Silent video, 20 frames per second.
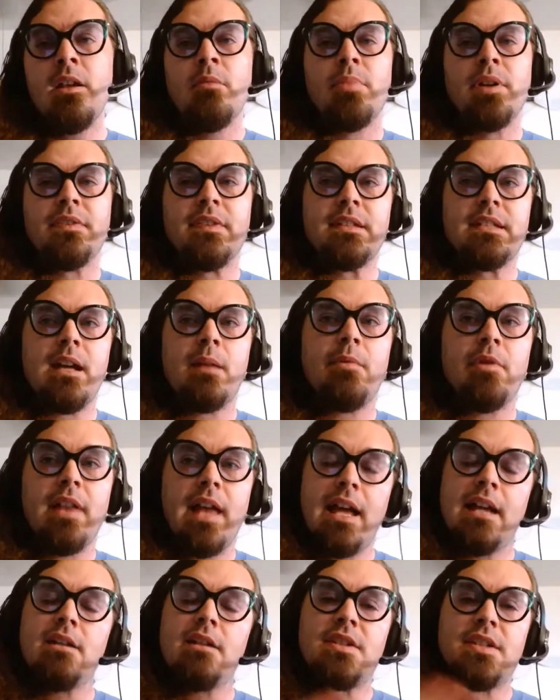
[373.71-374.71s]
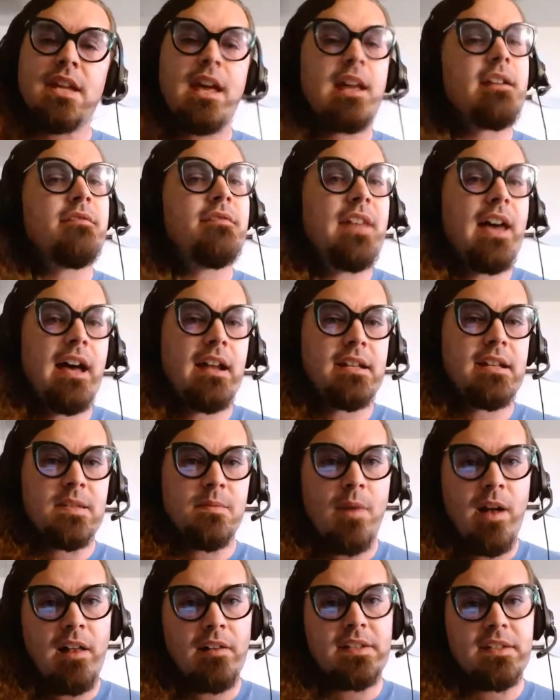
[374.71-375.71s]
But the double-edged side of that
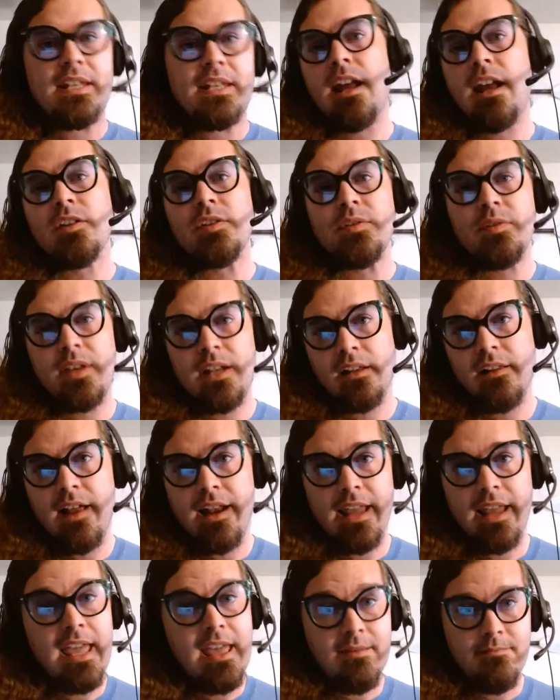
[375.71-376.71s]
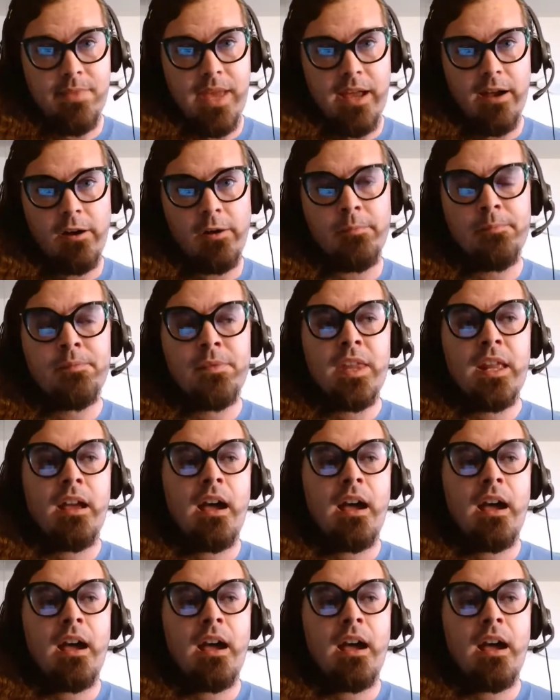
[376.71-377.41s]
as well is that I also get a lot of hate mail.